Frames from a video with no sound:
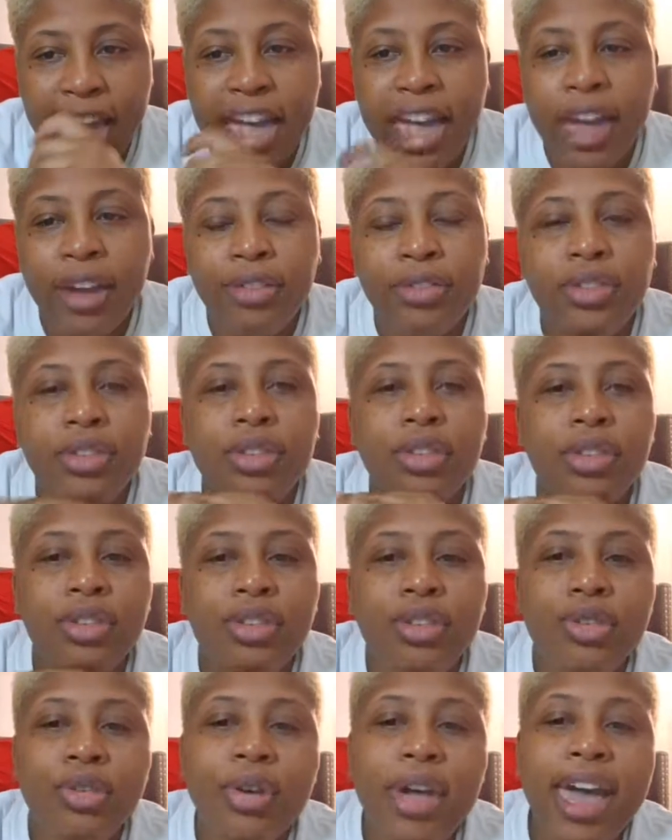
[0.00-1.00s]
after
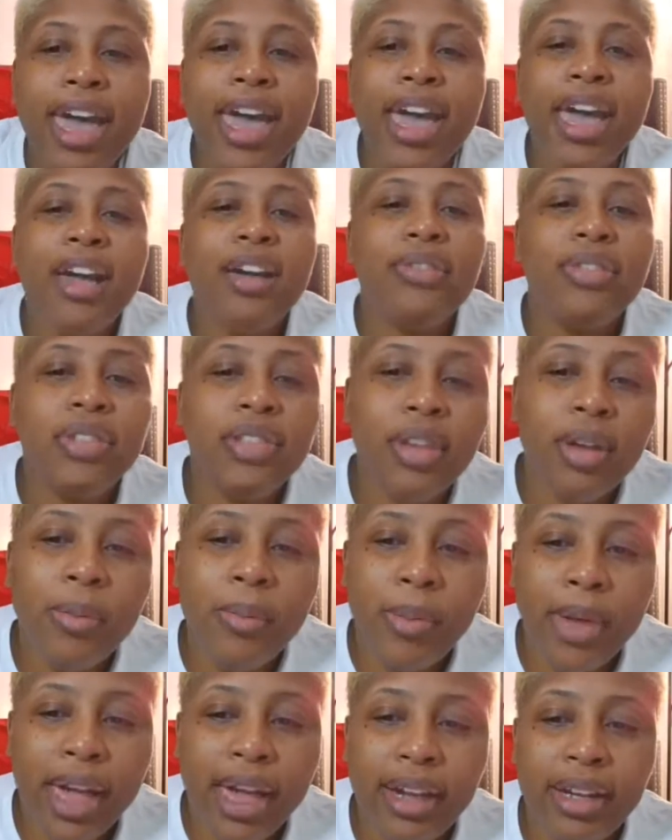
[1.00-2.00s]
you have
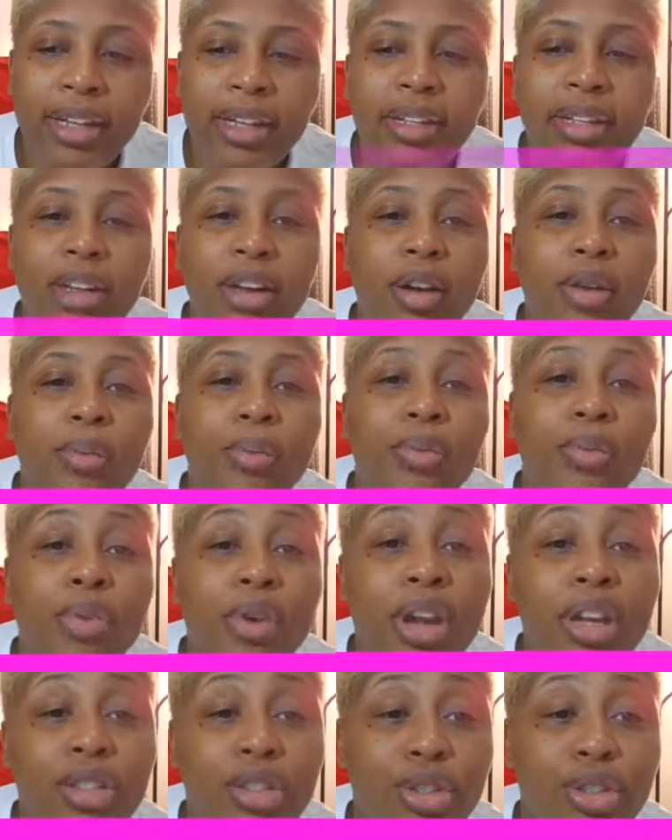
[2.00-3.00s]
somebody come
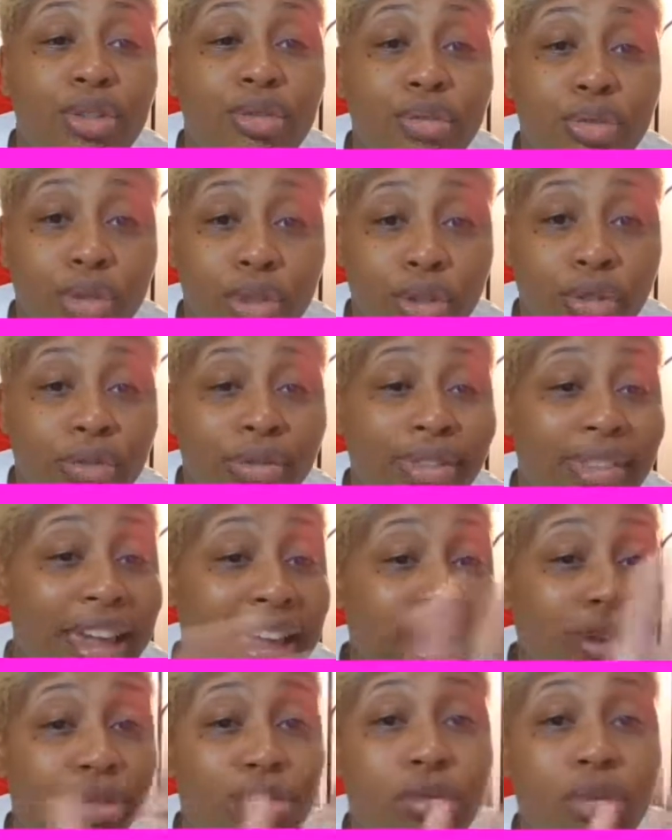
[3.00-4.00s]
rescue you,
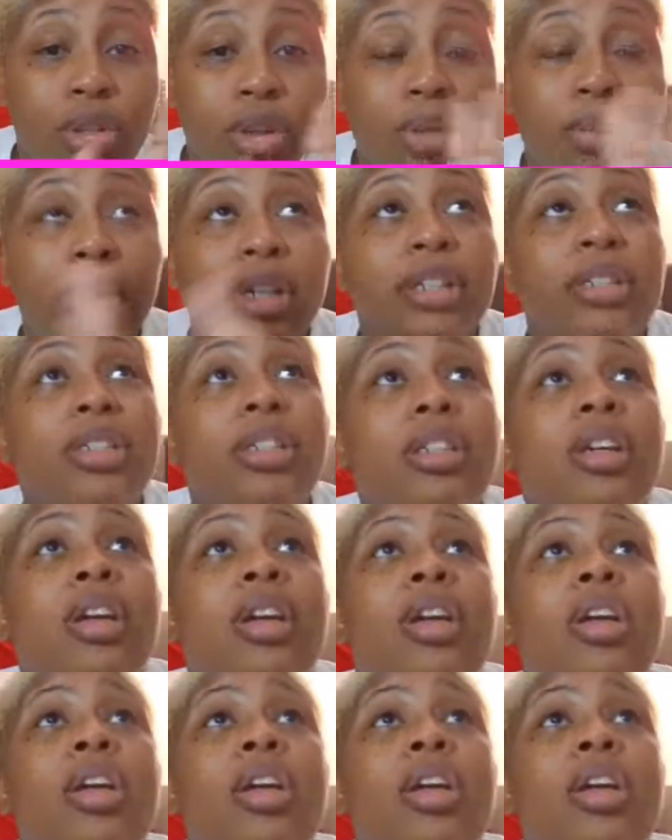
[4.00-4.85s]
thank you so much.